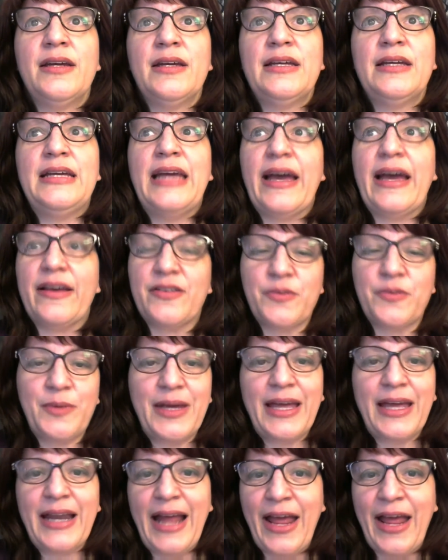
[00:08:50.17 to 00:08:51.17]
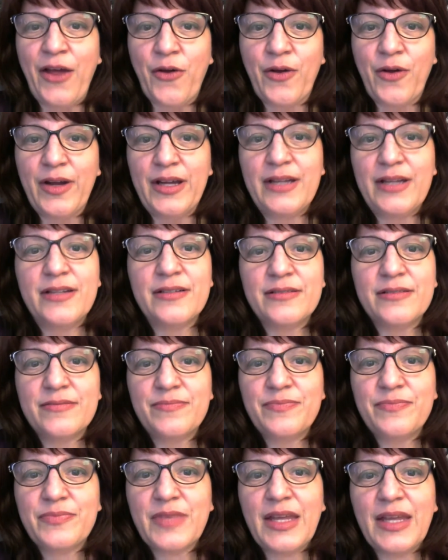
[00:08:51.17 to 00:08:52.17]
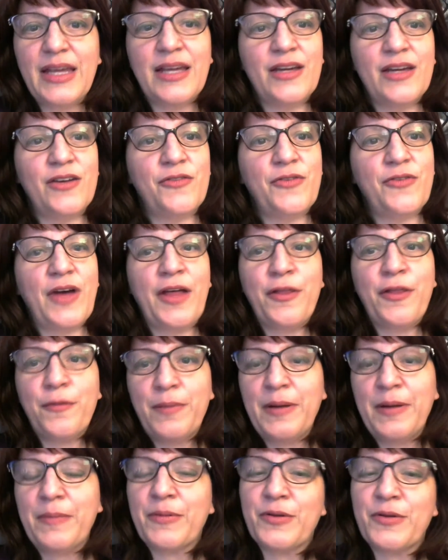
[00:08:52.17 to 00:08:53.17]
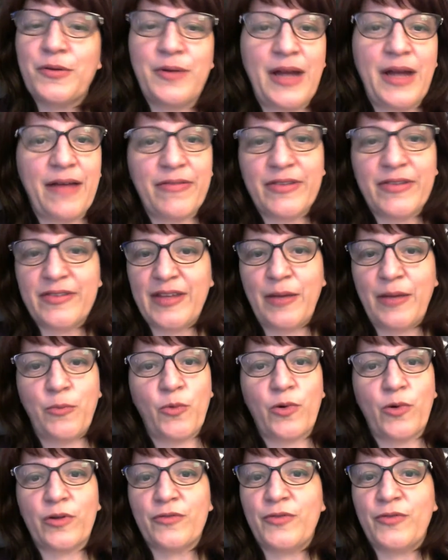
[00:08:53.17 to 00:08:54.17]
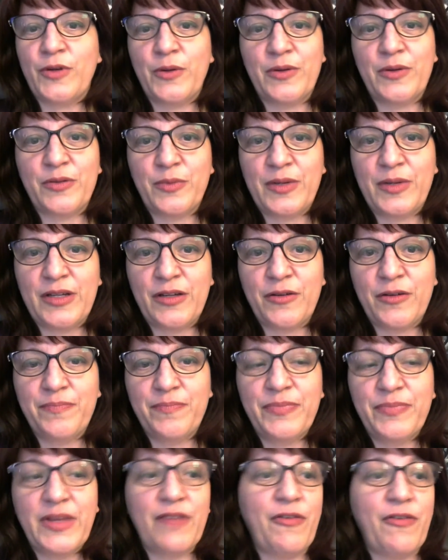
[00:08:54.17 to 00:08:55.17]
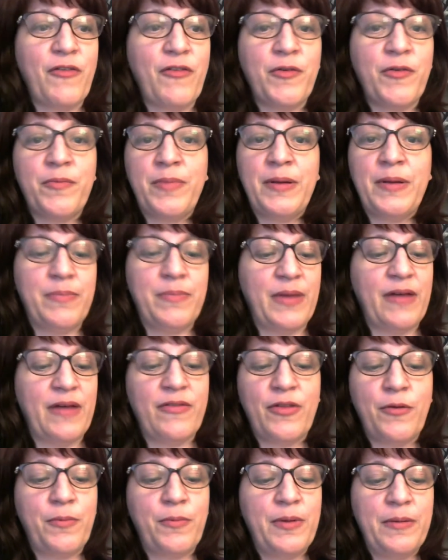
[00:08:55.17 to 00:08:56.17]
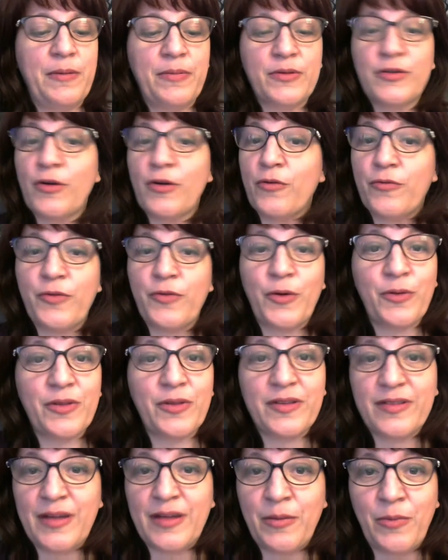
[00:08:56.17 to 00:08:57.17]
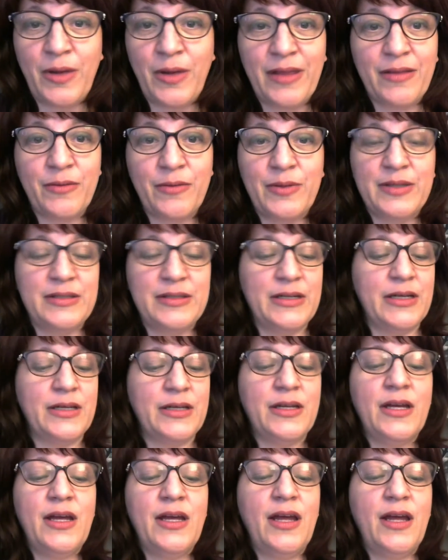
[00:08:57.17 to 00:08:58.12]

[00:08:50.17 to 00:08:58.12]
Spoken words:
yes, we get angry if other people don't have the same worldview as we do, if other people don't vote the same way that we did,